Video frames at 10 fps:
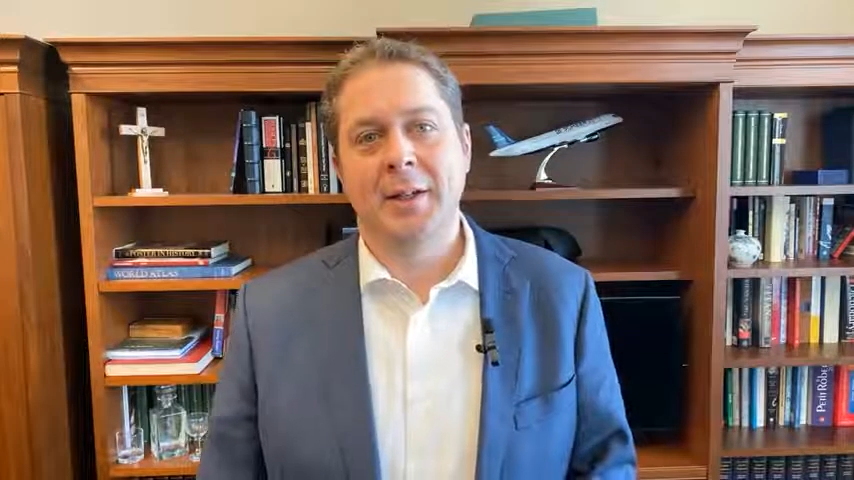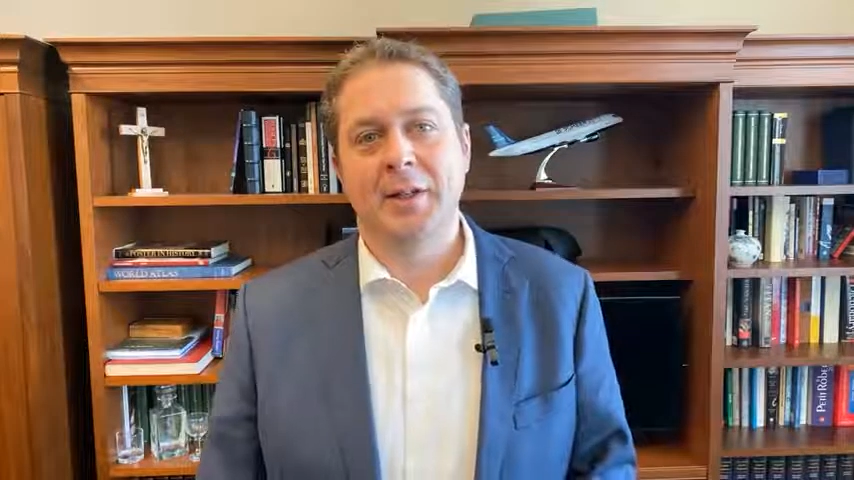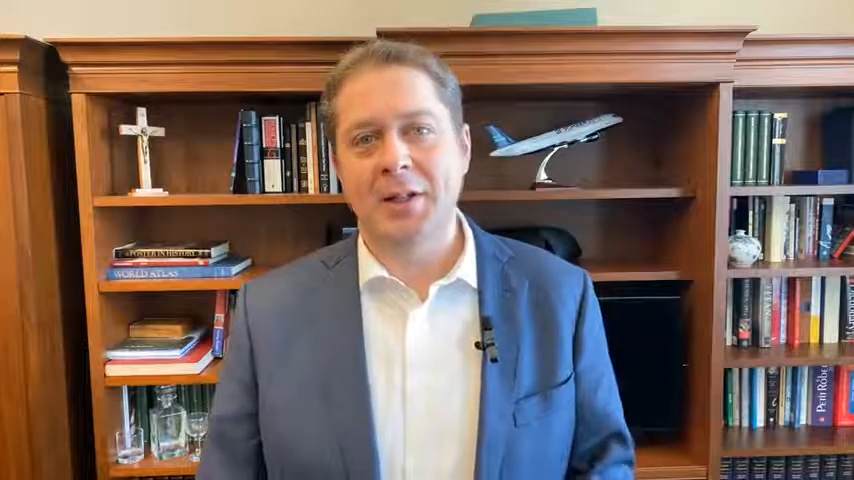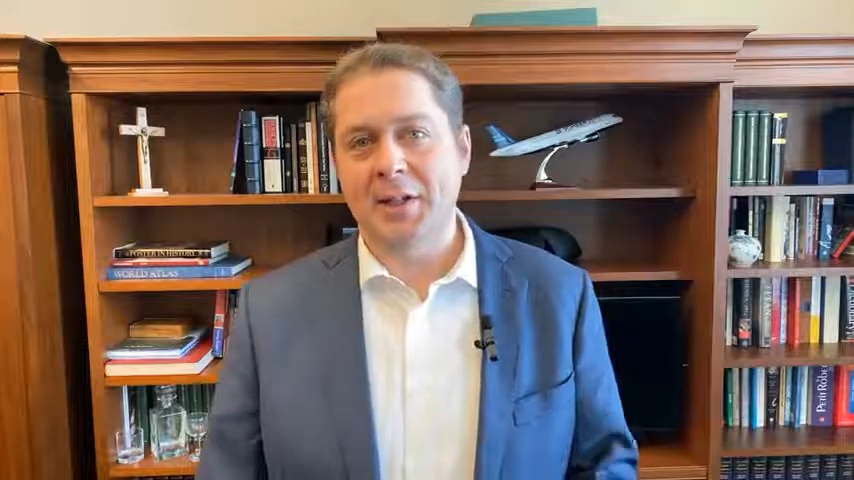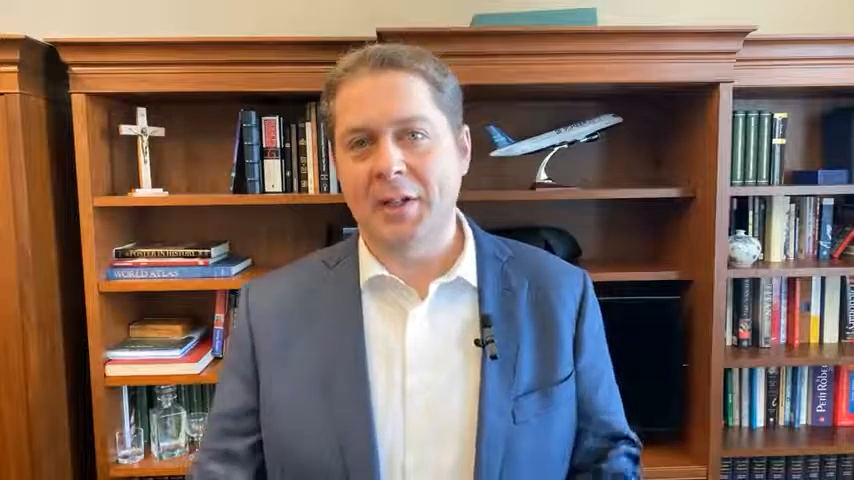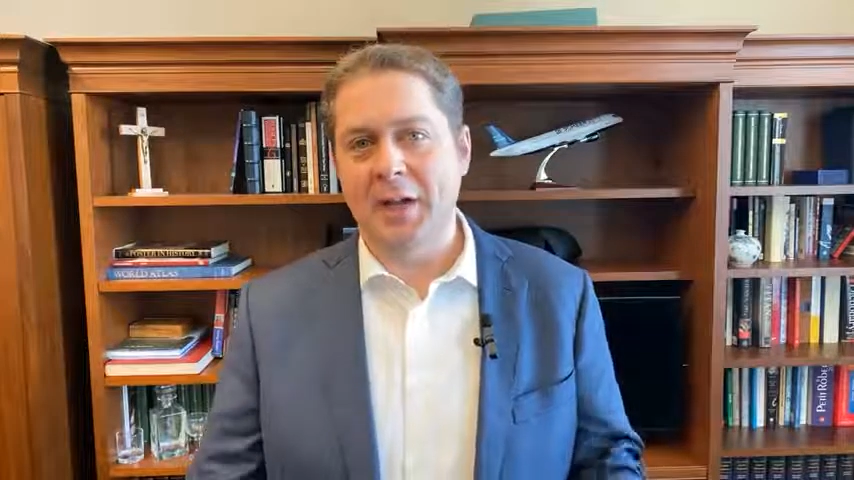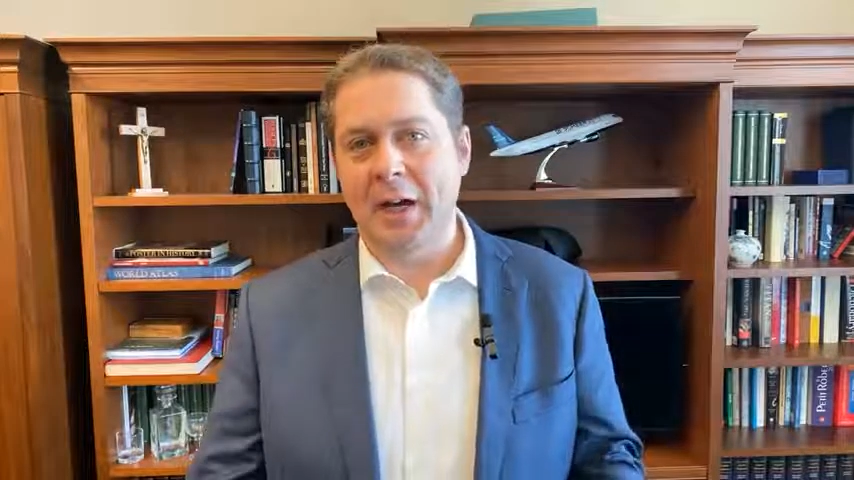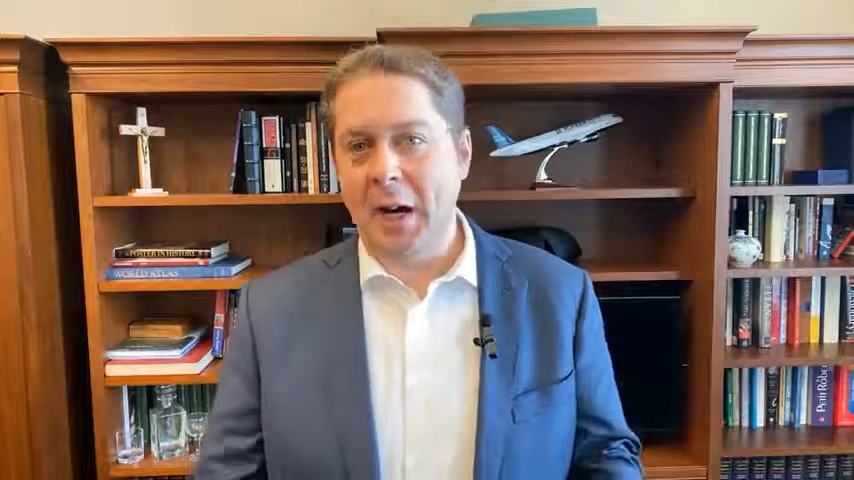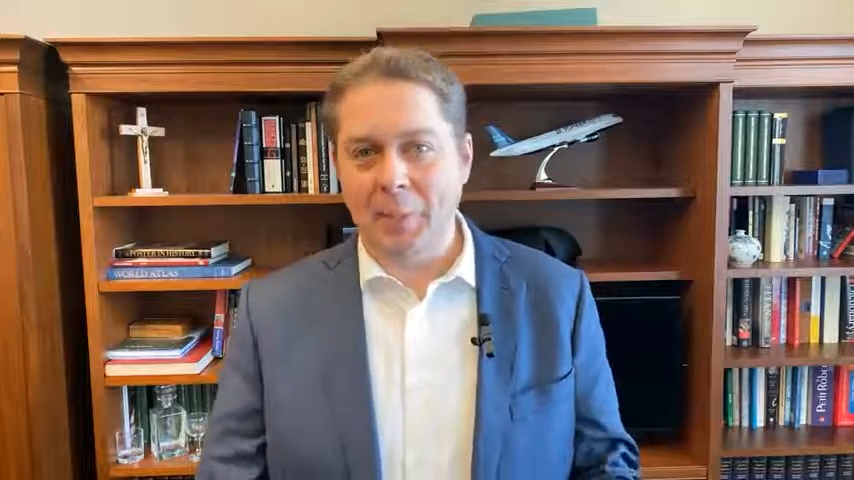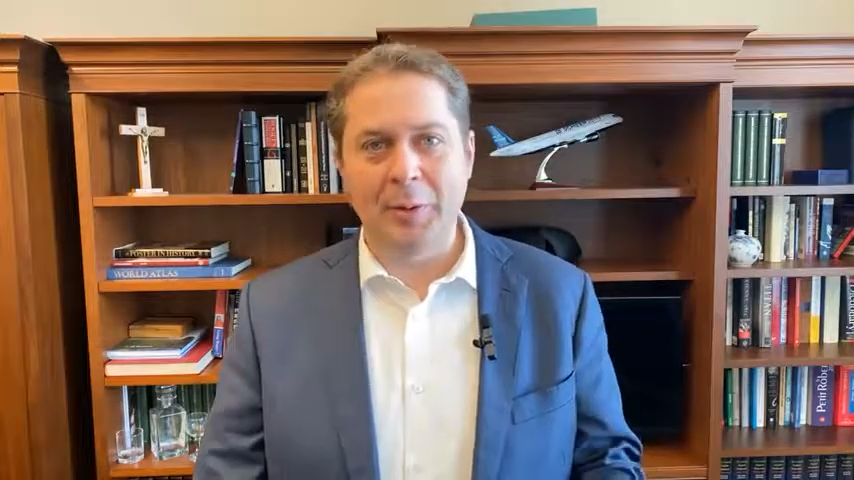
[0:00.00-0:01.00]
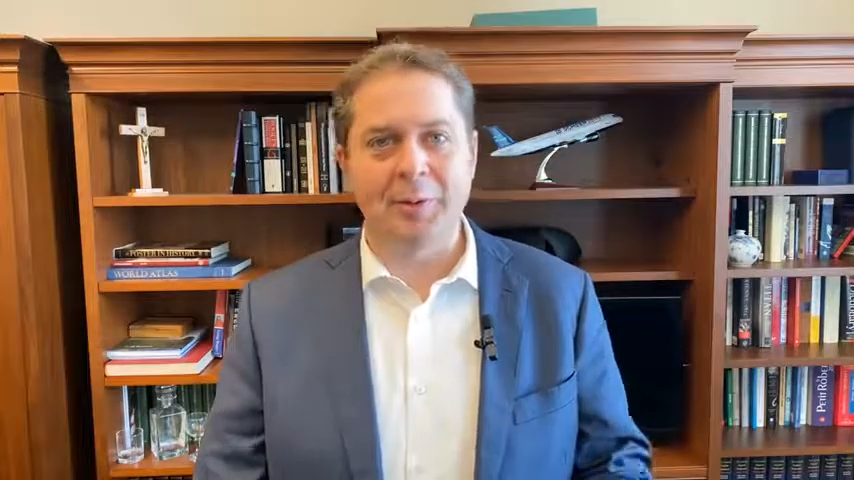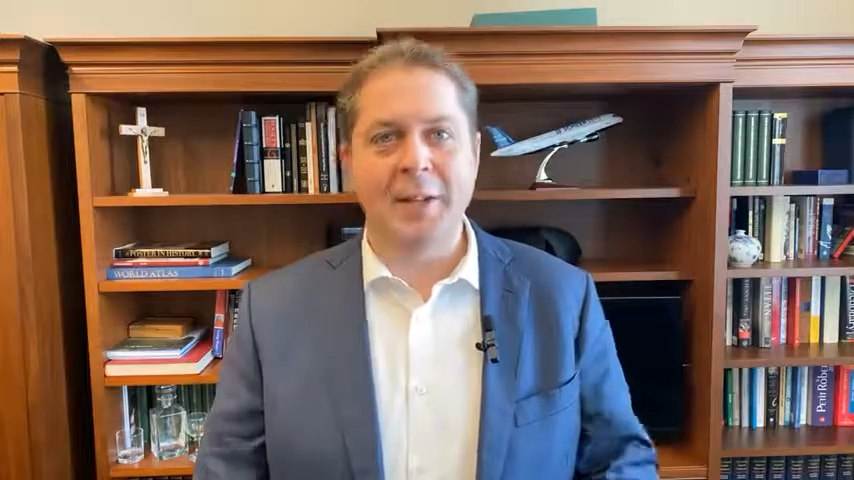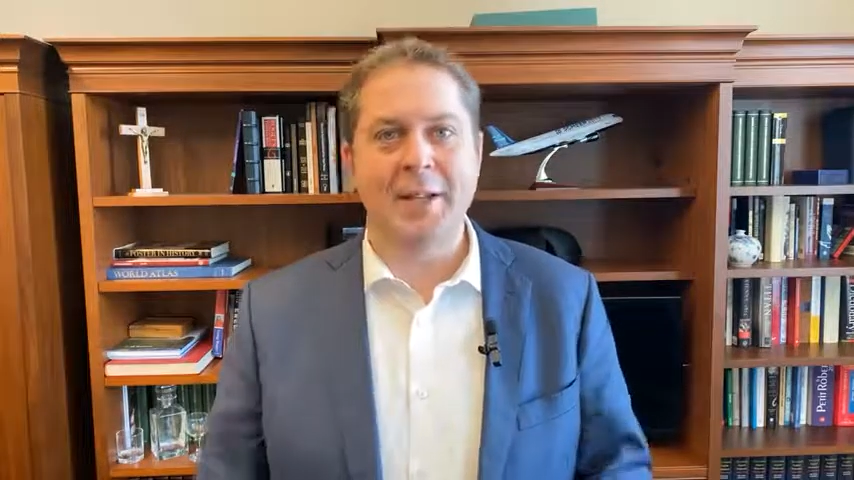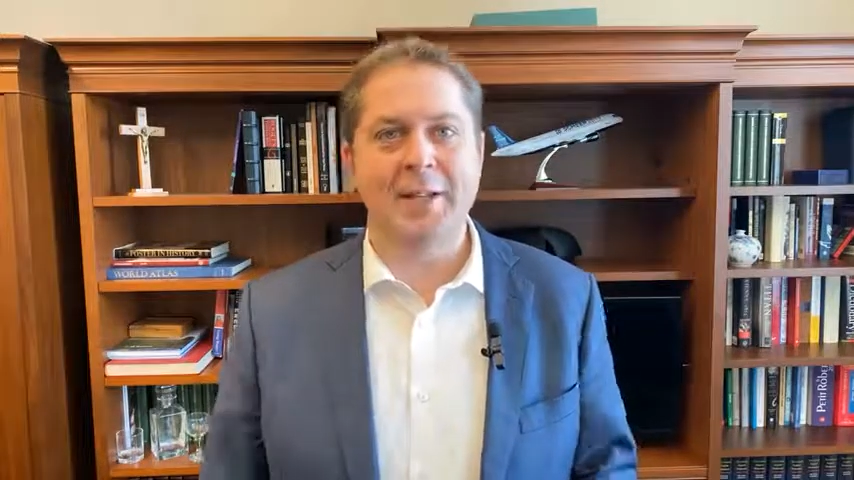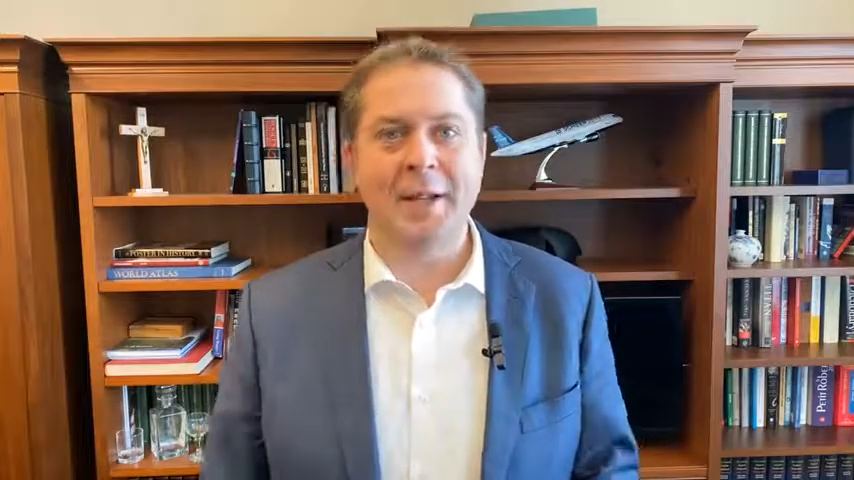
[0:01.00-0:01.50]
Just a couple of days